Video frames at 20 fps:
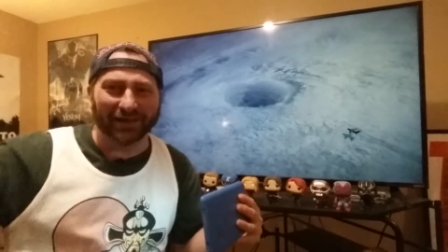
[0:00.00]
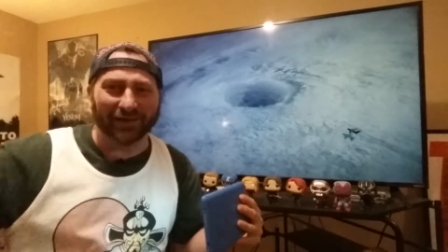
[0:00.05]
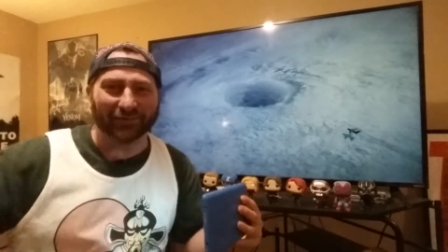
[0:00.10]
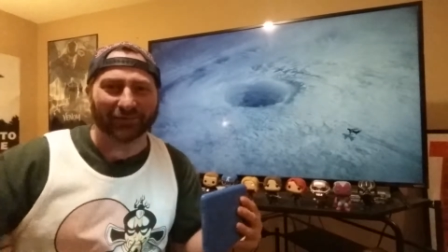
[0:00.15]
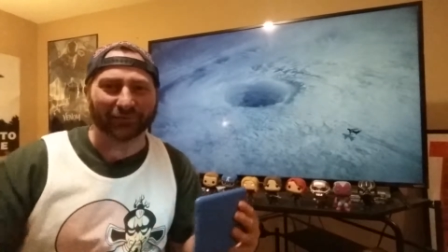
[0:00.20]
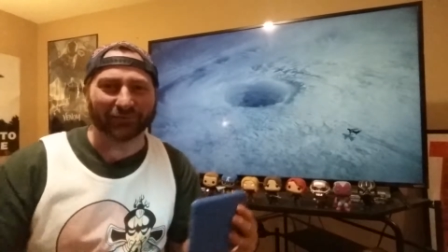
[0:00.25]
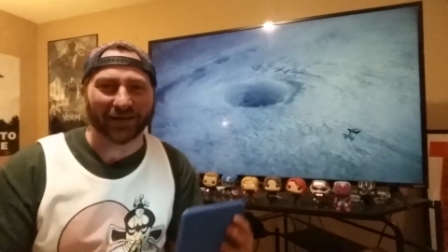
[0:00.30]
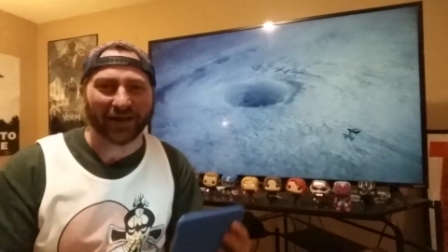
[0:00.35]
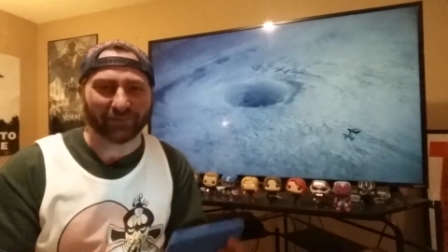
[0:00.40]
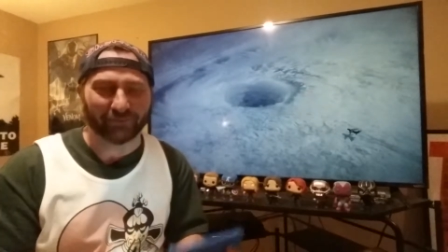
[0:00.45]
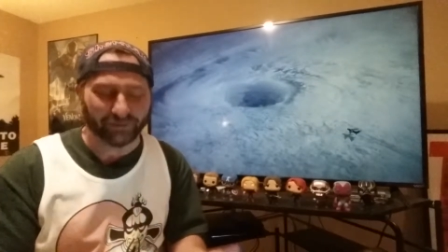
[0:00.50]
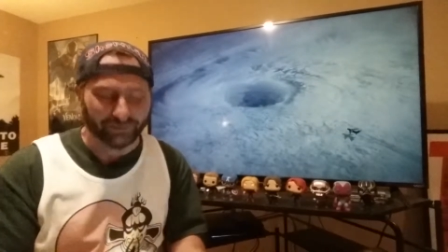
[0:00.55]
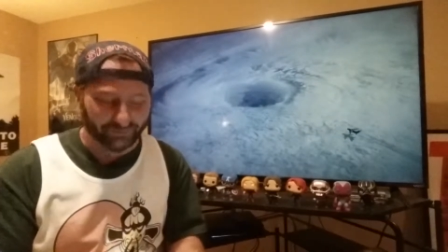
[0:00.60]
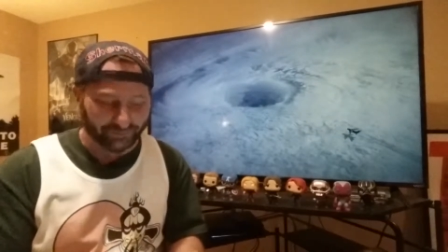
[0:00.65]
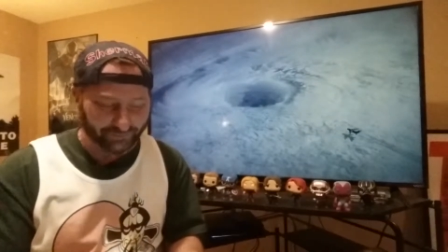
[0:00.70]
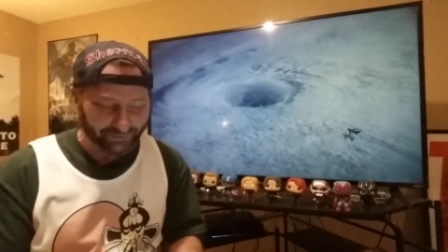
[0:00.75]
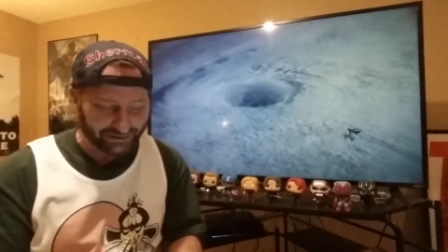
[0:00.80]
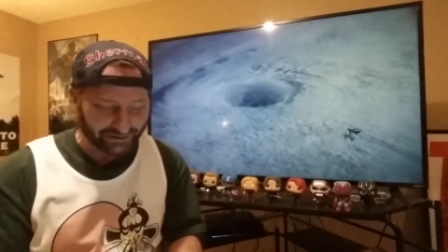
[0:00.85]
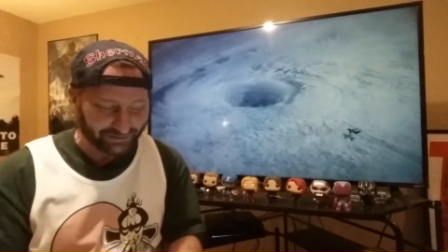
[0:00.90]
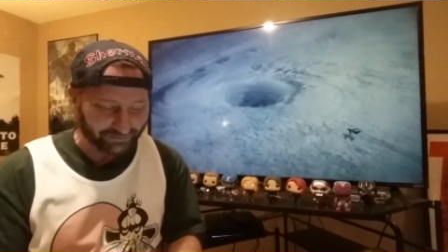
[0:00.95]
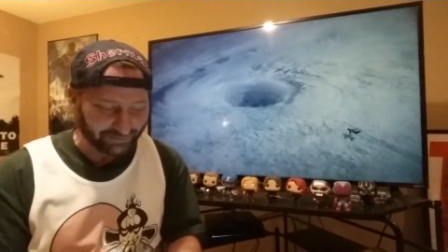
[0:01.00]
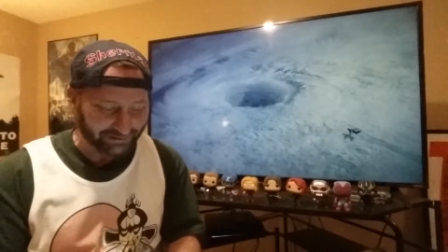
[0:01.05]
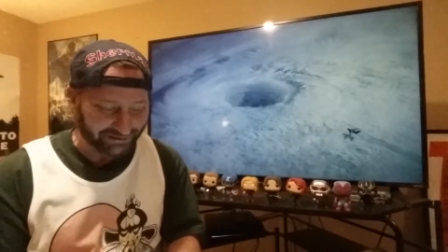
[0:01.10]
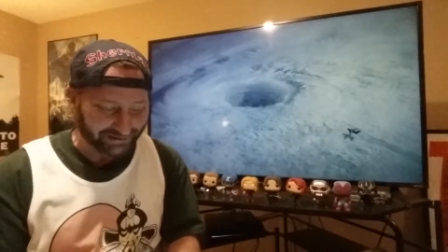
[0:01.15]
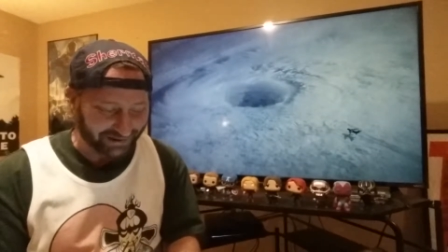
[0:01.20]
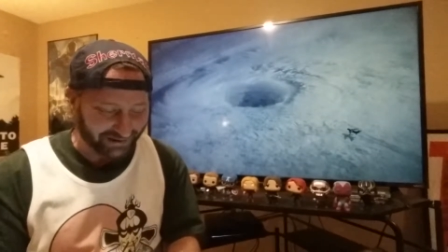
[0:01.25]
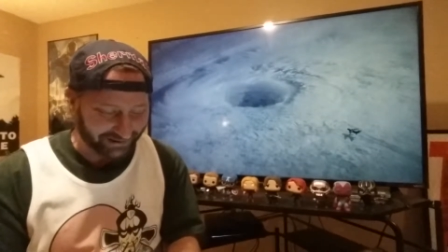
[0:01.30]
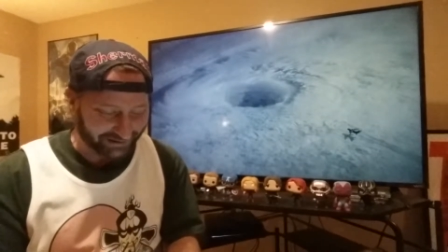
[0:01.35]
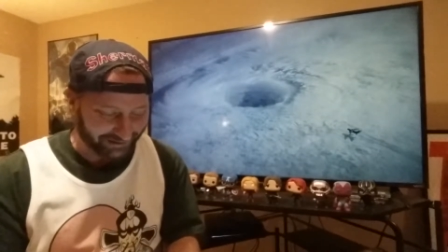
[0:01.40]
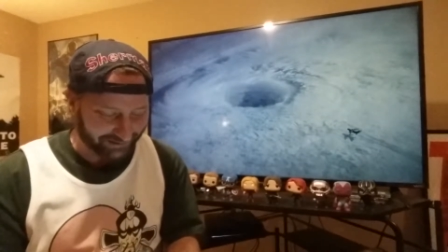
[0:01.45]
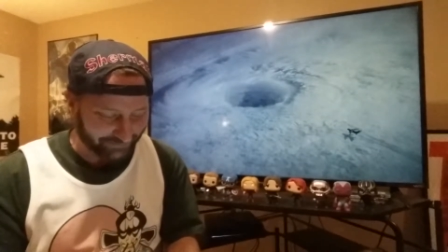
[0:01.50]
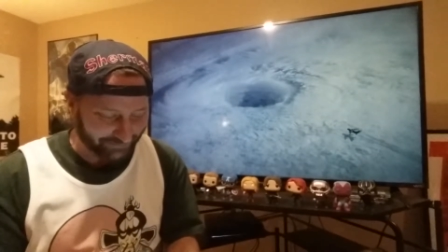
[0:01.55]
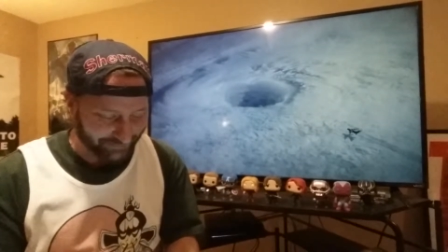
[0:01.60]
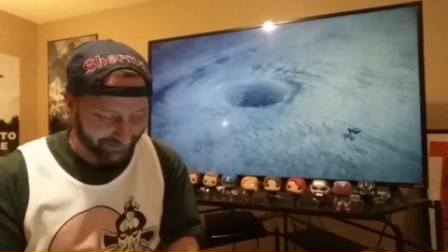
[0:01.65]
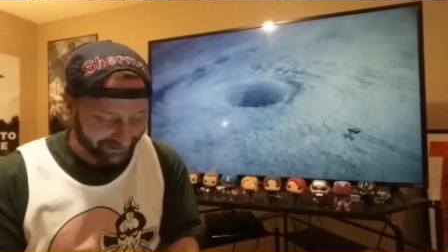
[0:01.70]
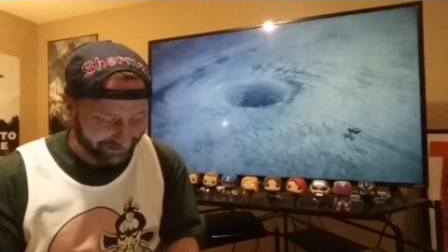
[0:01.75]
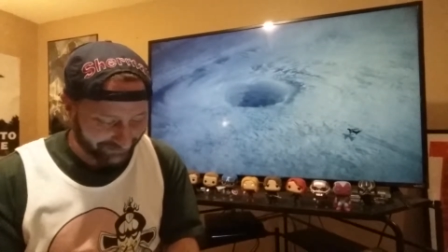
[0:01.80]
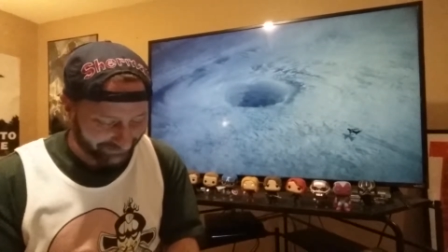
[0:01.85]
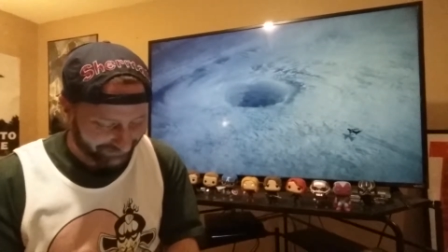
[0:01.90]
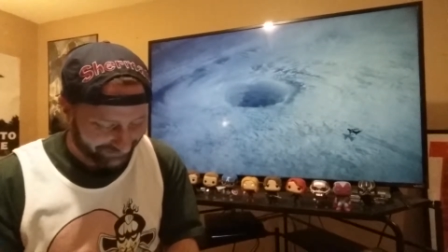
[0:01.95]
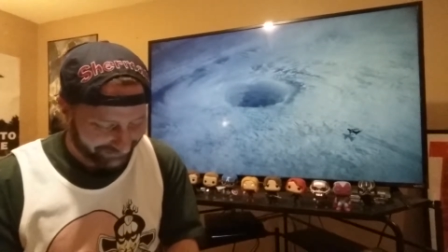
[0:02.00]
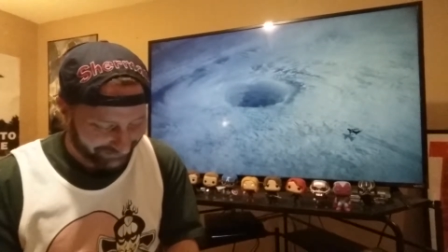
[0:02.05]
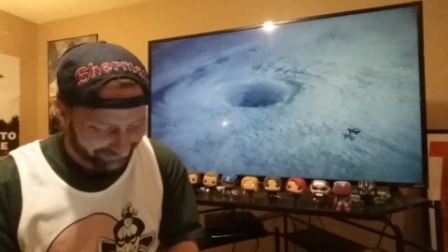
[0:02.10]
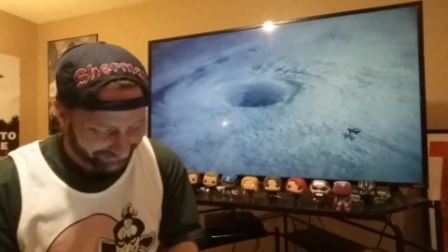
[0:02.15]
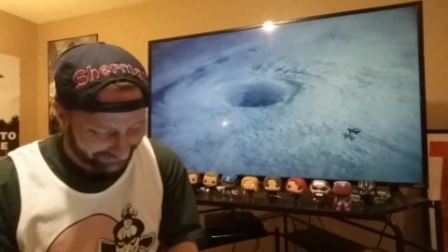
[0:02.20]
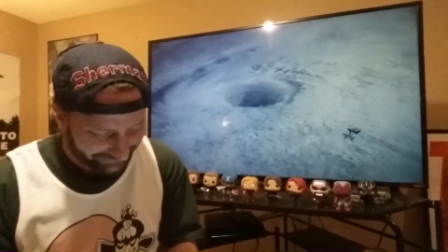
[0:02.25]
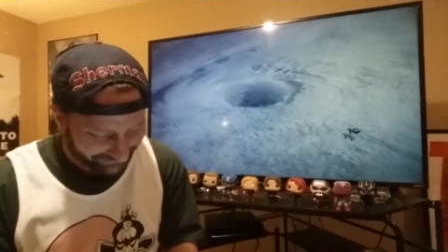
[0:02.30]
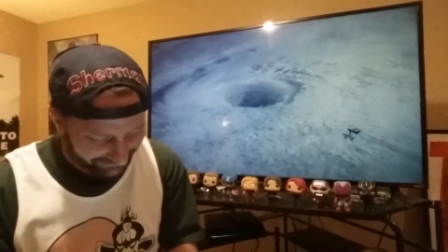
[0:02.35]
down a rabbit hole. We should be talking about